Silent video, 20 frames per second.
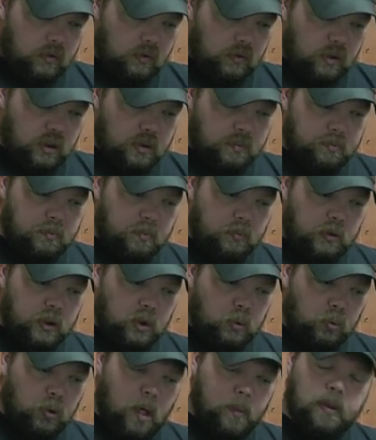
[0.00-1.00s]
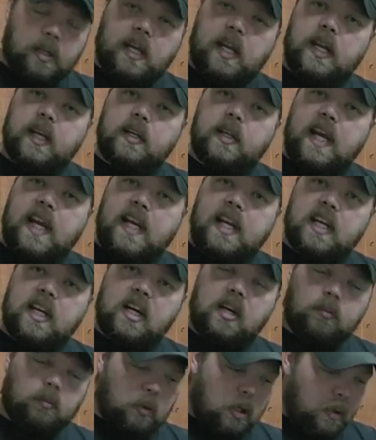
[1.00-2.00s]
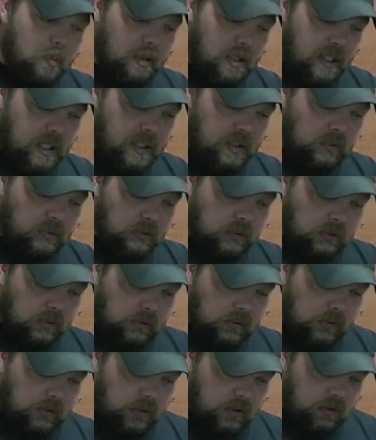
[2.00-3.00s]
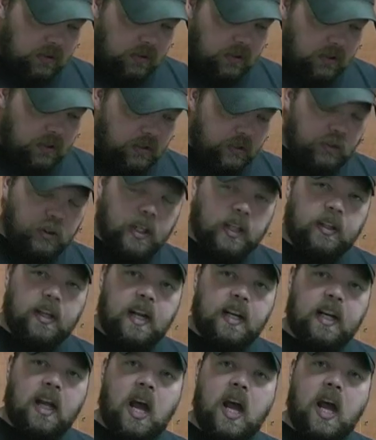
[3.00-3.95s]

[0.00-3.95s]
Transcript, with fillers: Just, just rub it in, heat it up, rub it in, and you're getting that